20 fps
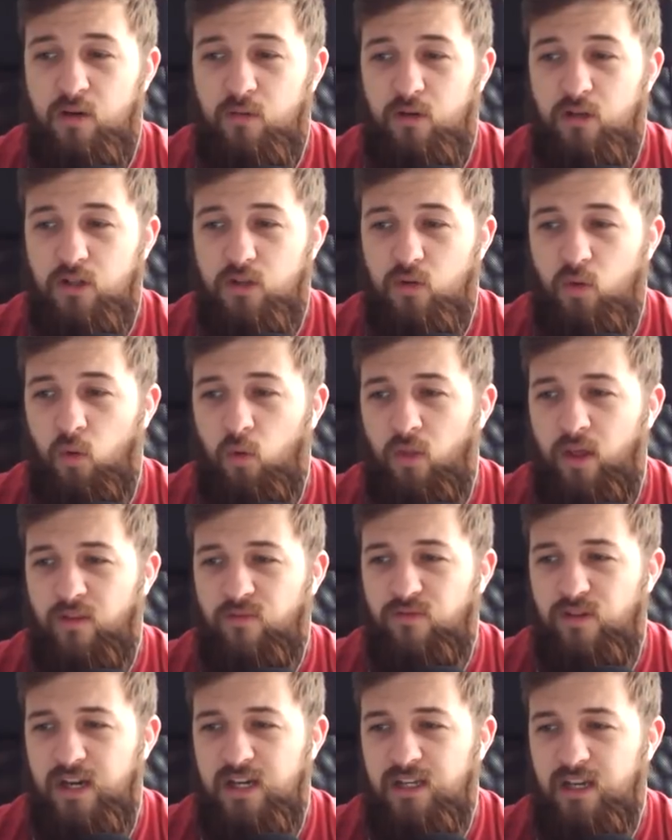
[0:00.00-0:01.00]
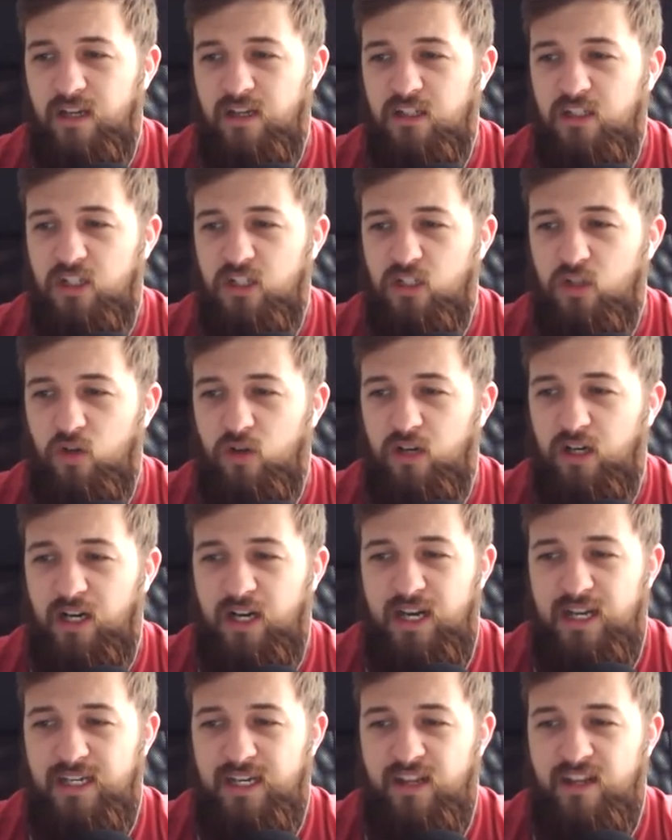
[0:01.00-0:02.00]
because all they've really done is just sort of
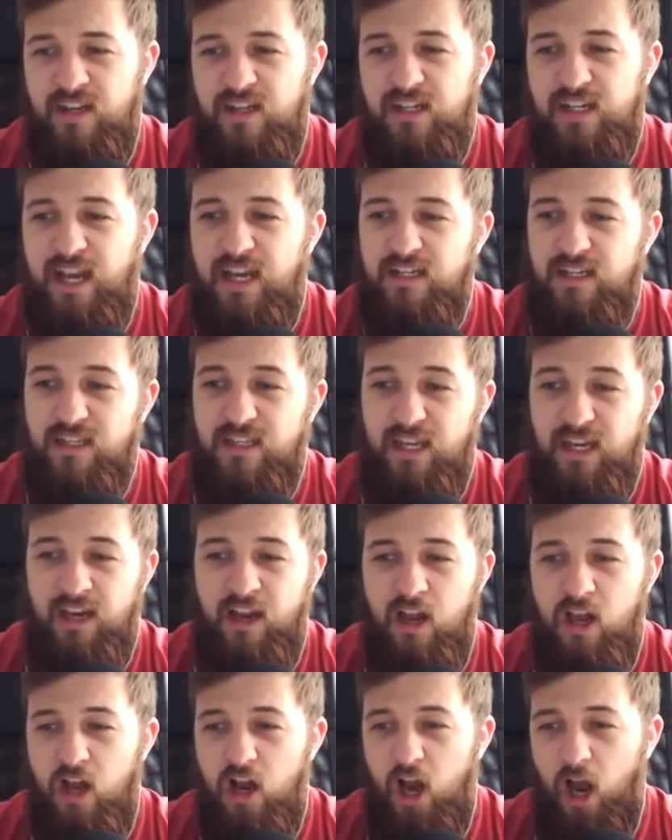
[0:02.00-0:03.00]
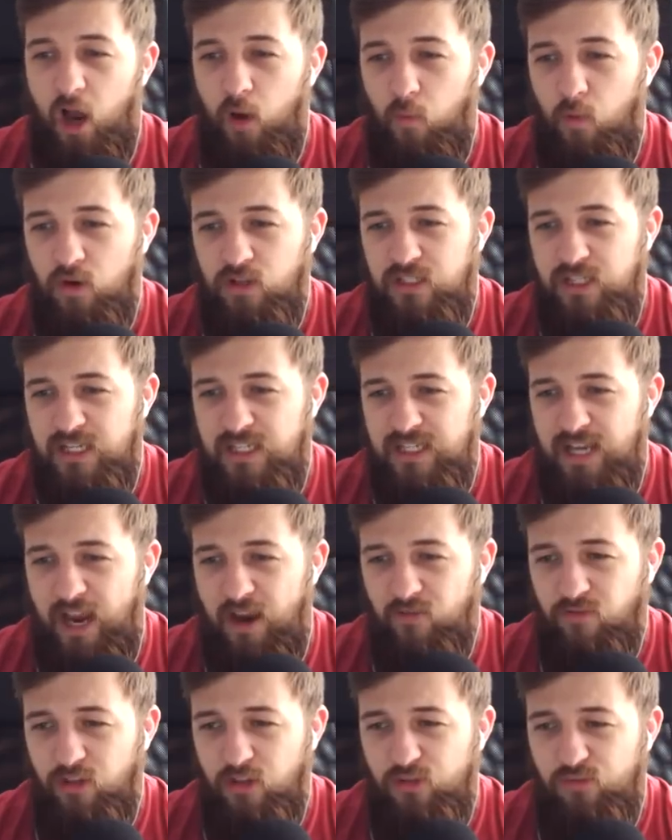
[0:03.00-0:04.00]
cleared out the indicator thing, I wanted to
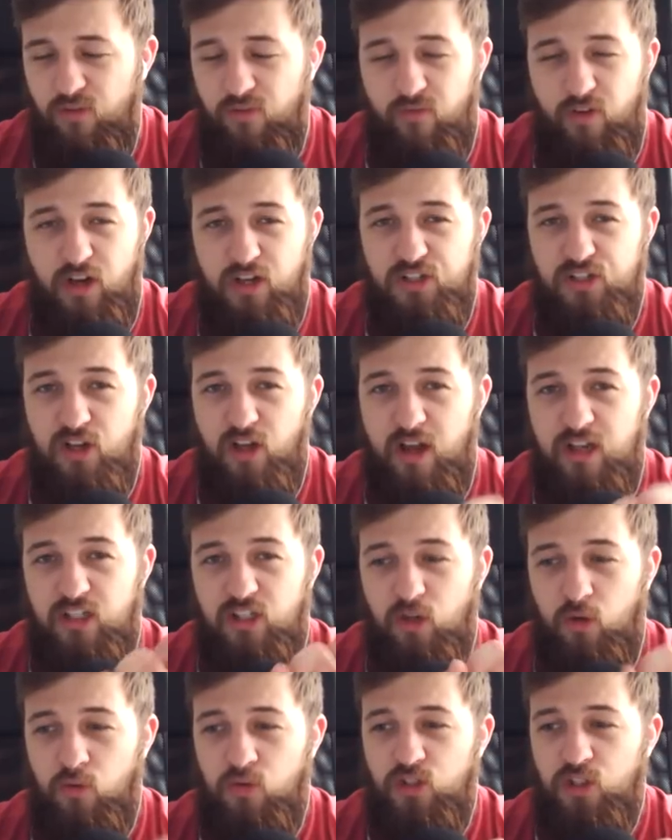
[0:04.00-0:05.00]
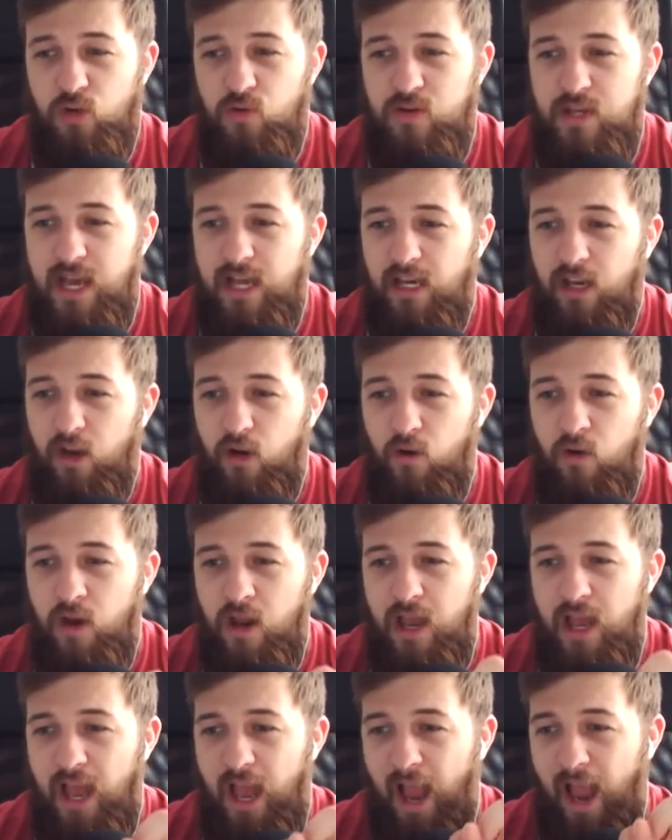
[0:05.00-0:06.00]
have those reverse lights also yellow
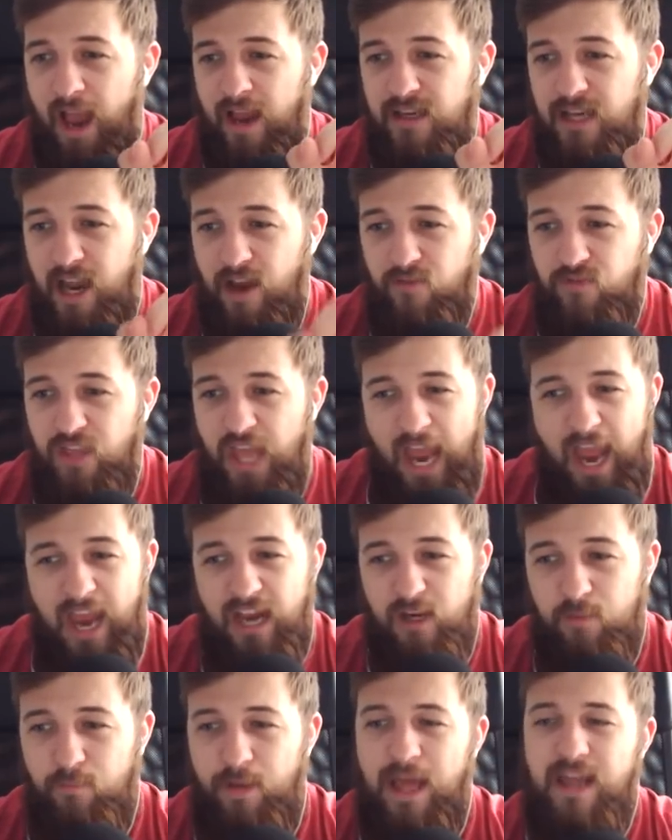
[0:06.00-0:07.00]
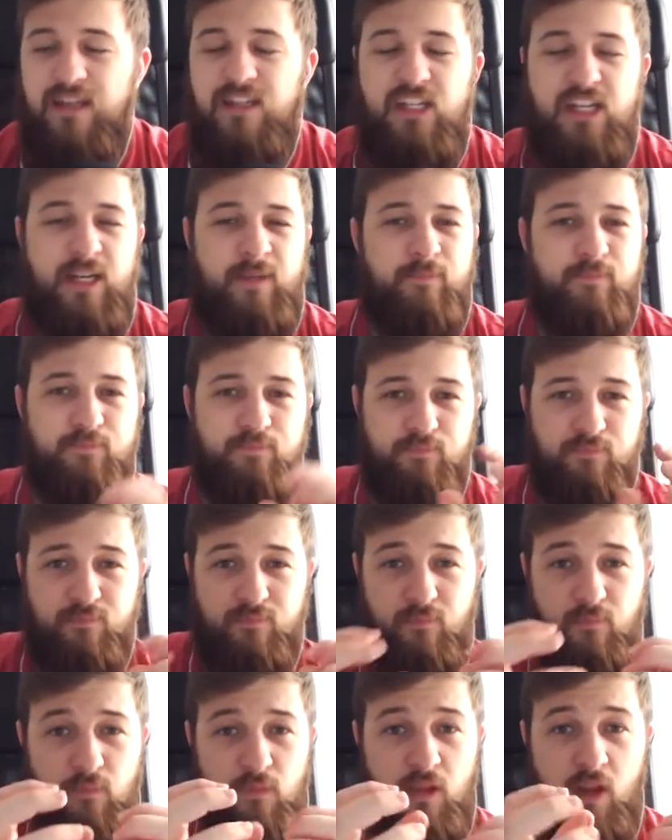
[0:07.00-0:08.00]
and have the heck blender.
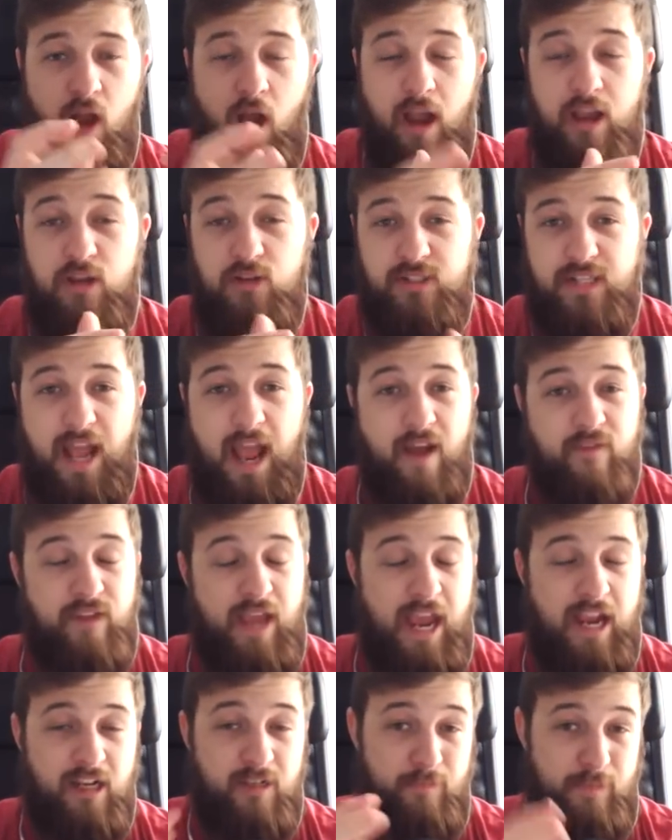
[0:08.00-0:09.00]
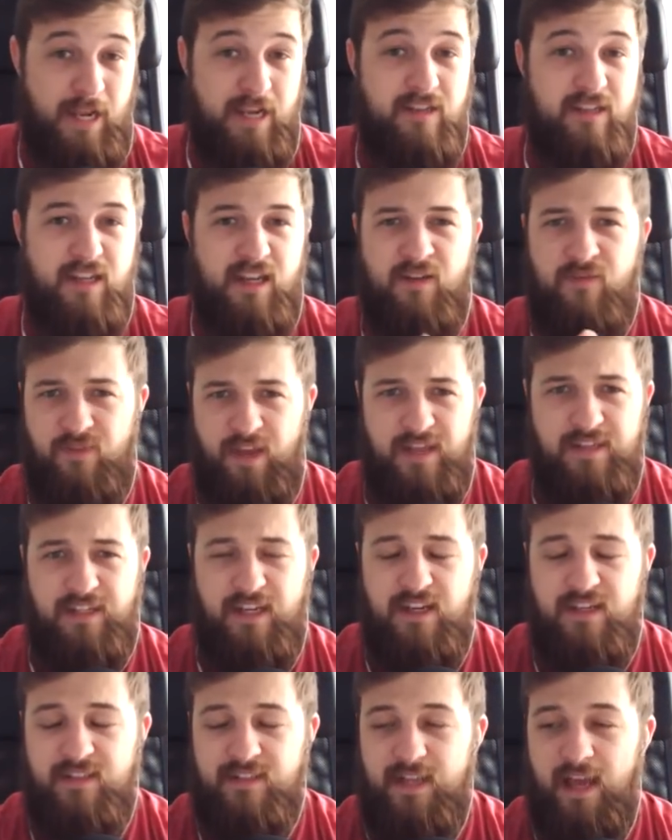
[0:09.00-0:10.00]
I used to have a heck blender, if that's
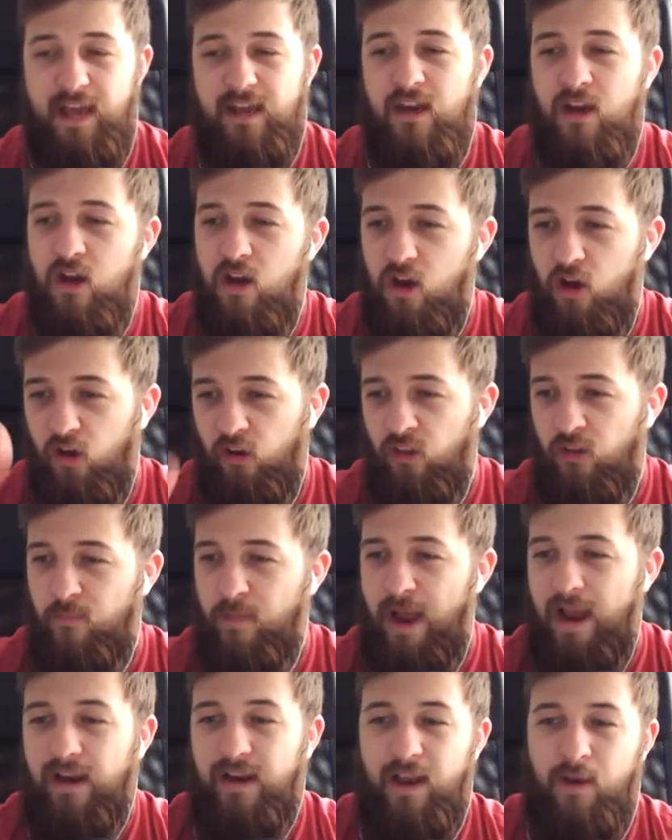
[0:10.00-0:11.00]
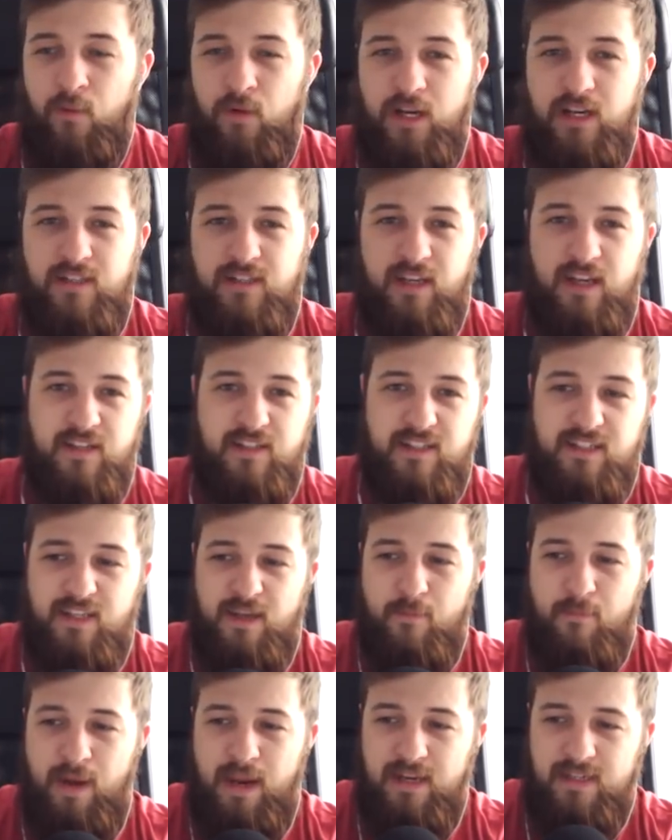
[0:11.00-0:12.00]
how you say it, on the back. And what it does is
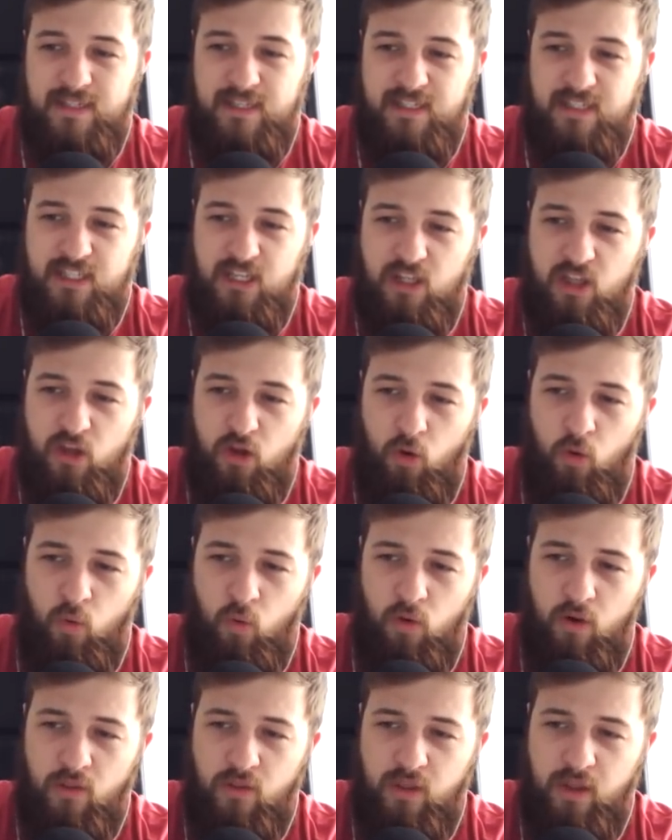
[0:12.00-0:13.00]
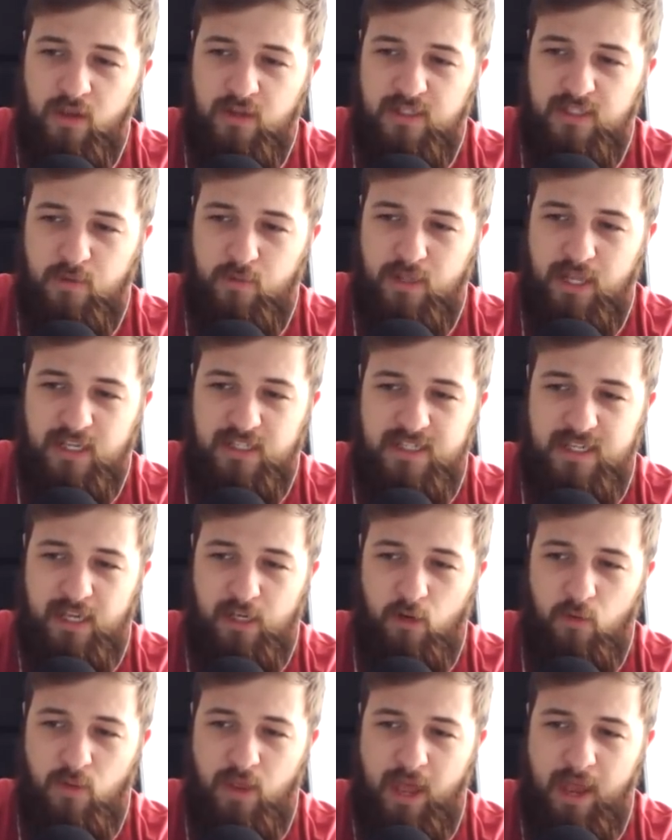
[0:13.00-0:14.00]
it makes it so that all of the... See where that's
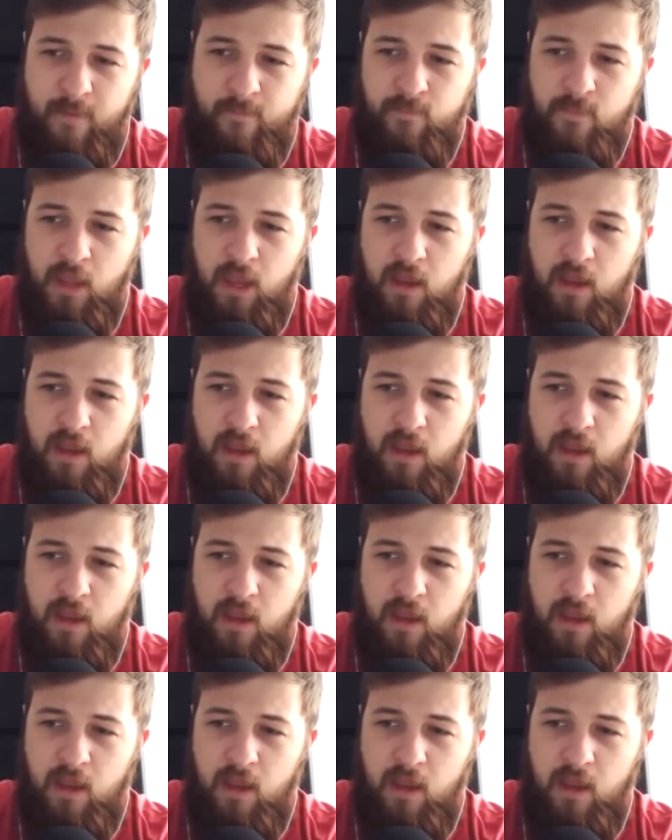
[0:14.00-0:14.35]
yellow there?